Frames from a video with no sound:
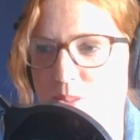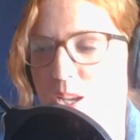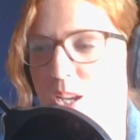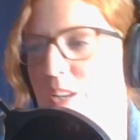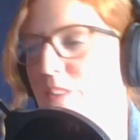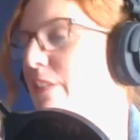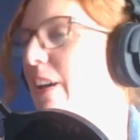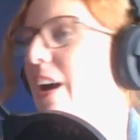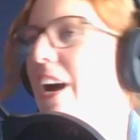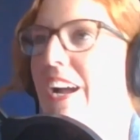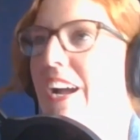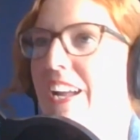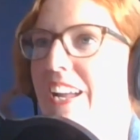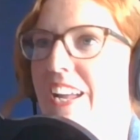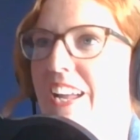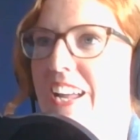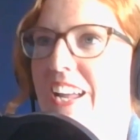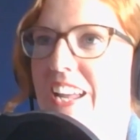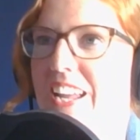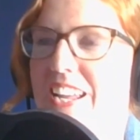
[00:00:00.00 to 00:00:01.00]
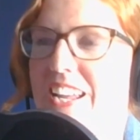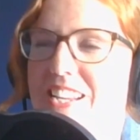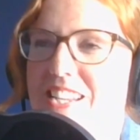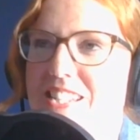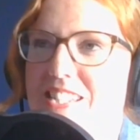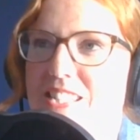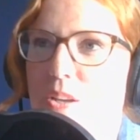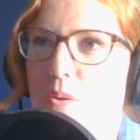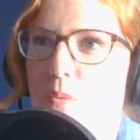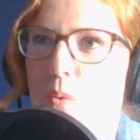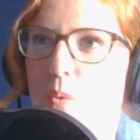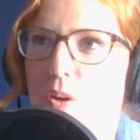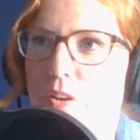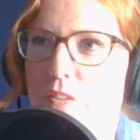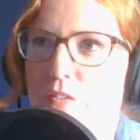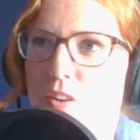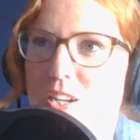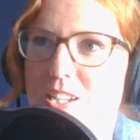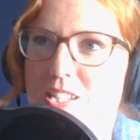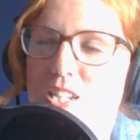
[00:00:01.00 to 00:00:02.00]
side of that is, what
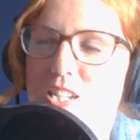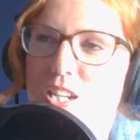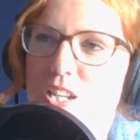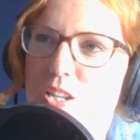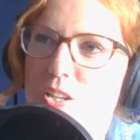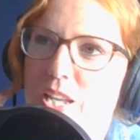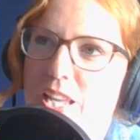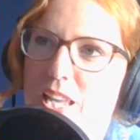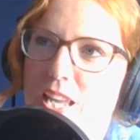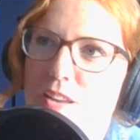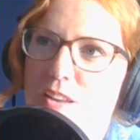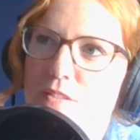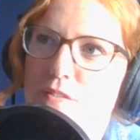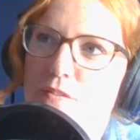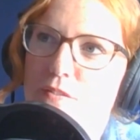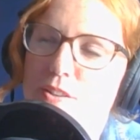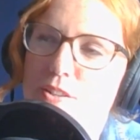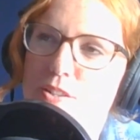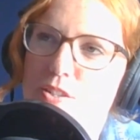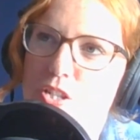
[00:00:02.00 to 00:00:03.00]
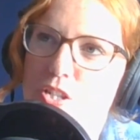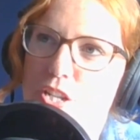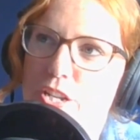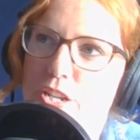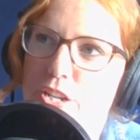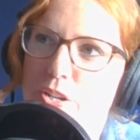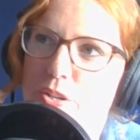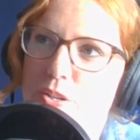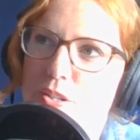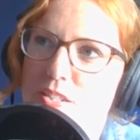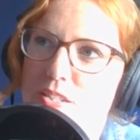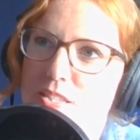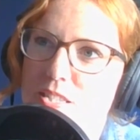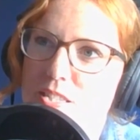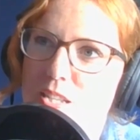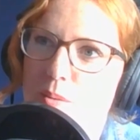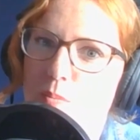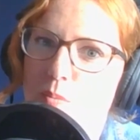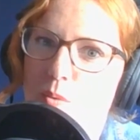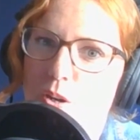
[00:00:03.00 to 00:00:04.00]
advice can you give to
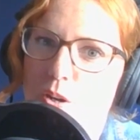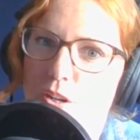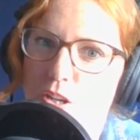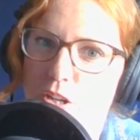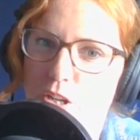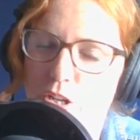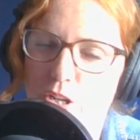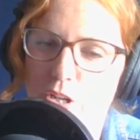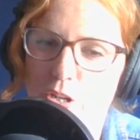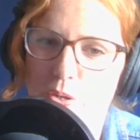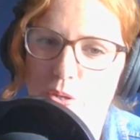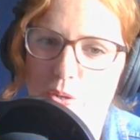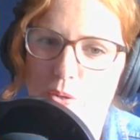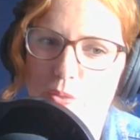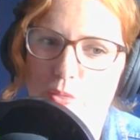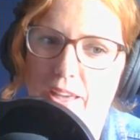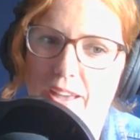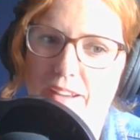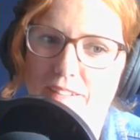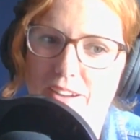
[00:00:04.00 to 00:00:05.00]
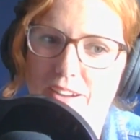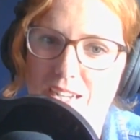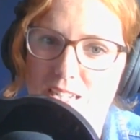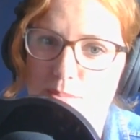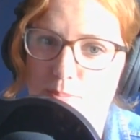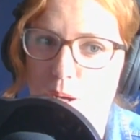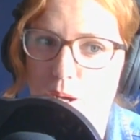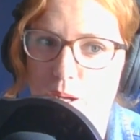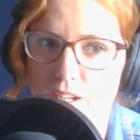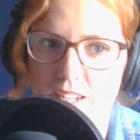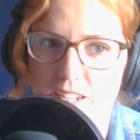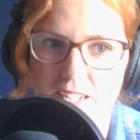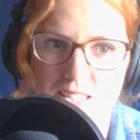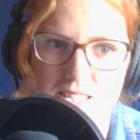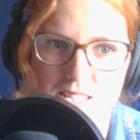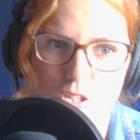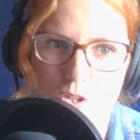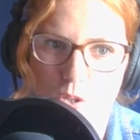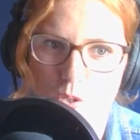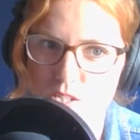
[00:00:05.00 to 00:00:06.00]
someone who their ex-partner
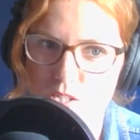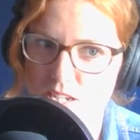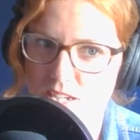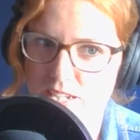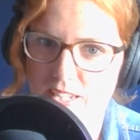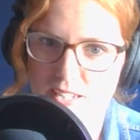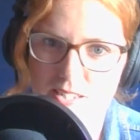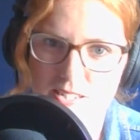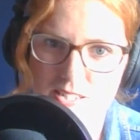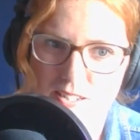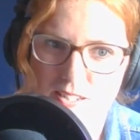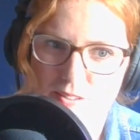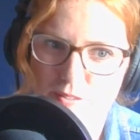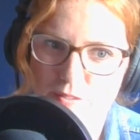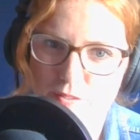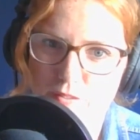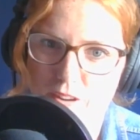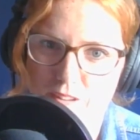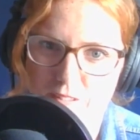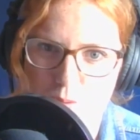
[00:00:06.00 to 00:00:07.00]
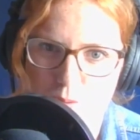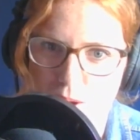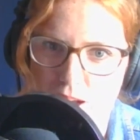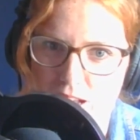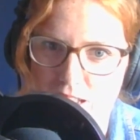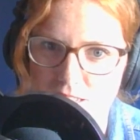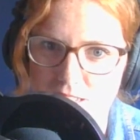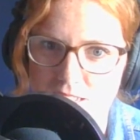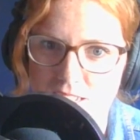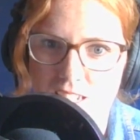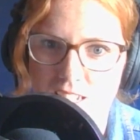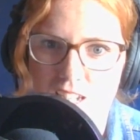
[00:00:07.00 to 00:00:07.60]
has not done it very well?